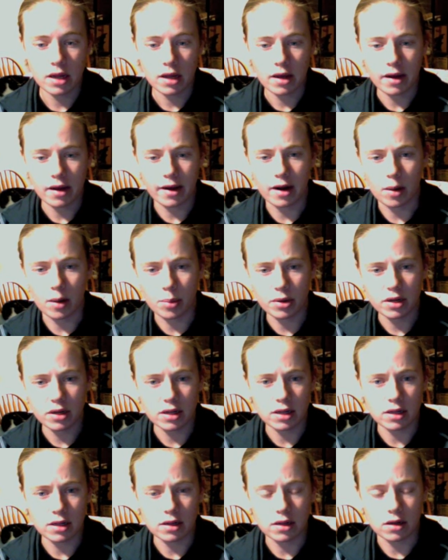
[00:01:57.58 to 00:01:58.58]
and I'll put it
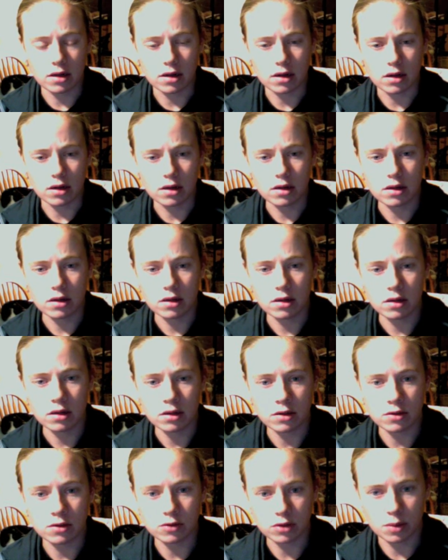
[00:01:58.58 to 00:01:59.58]
in the
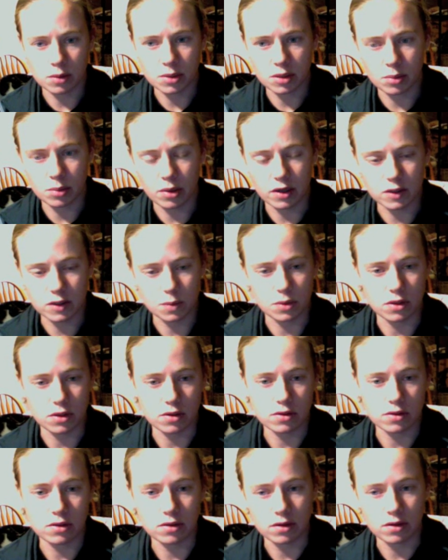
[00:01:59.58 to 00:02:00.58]
description box below
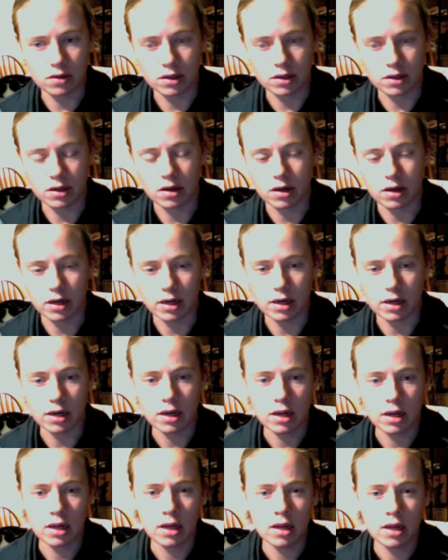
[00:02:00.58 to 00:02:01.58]
so you can click on it.
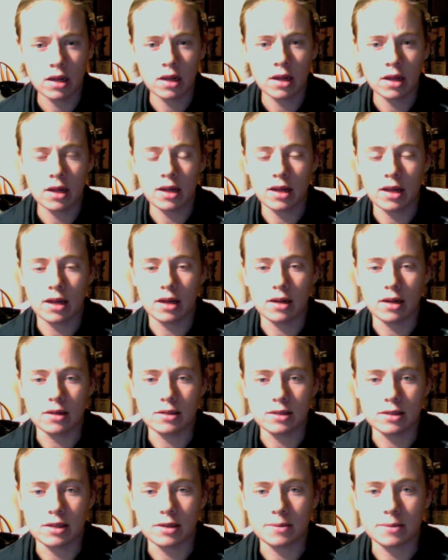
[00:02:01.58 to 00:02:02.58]
And
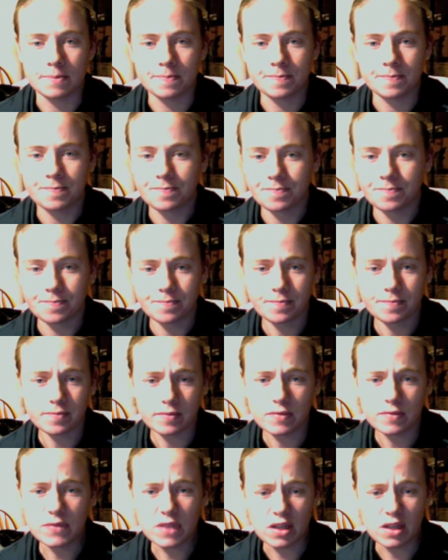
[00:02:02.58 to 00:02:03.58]
um,
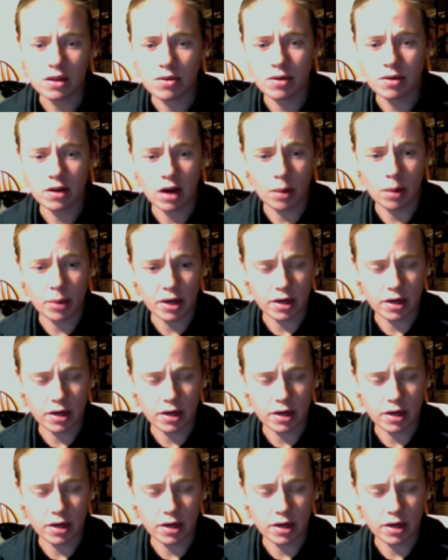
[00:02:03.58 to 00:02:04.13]
you can comment